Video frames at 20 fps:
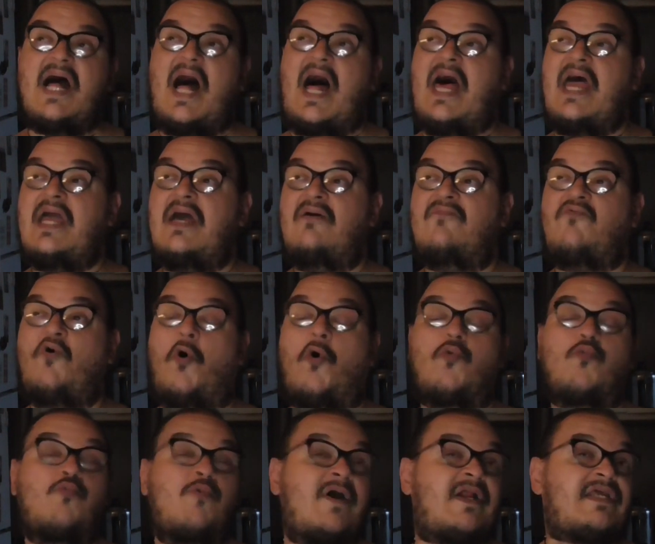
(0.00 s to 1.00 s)
I have
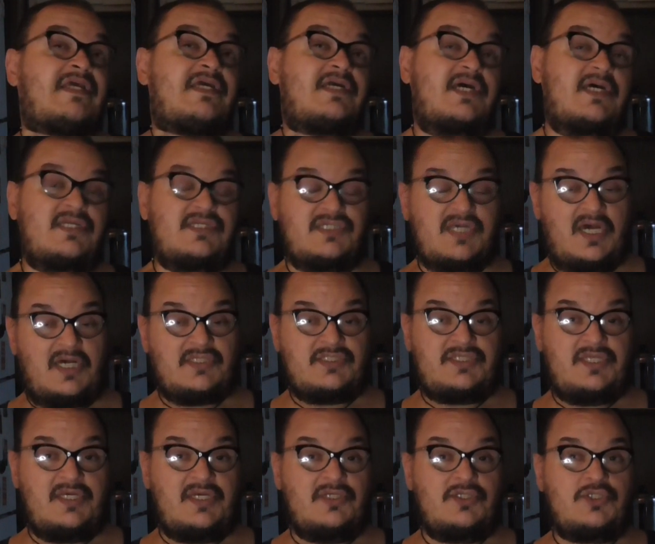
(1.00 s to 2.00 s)
already
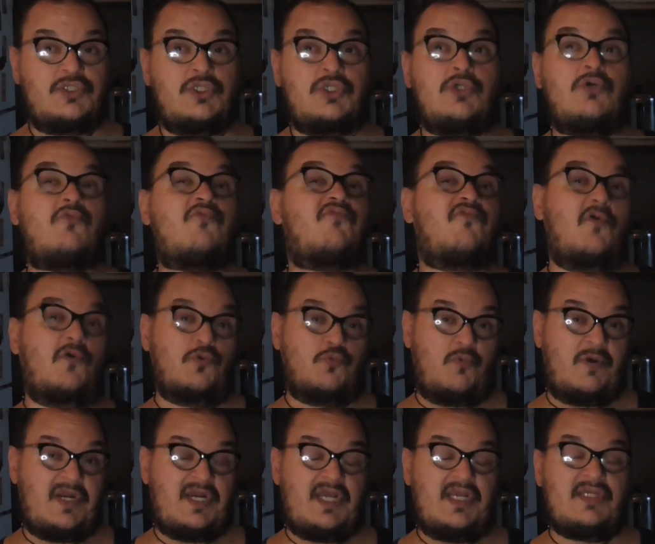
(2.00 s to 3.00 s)
conducted two phone
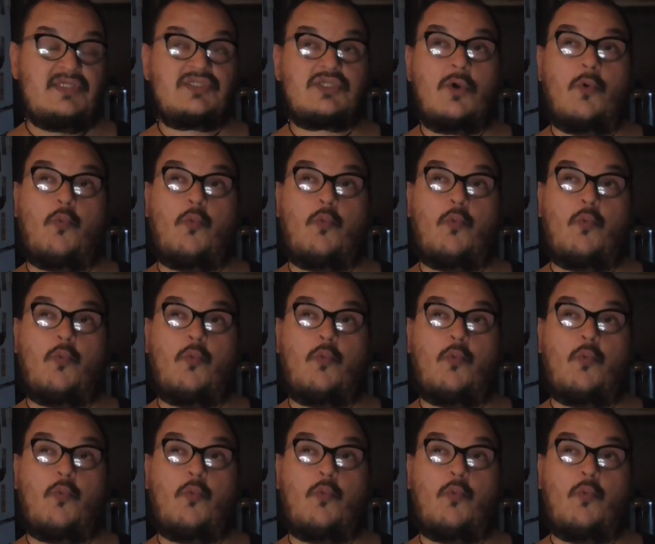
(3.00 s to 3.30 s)
readings.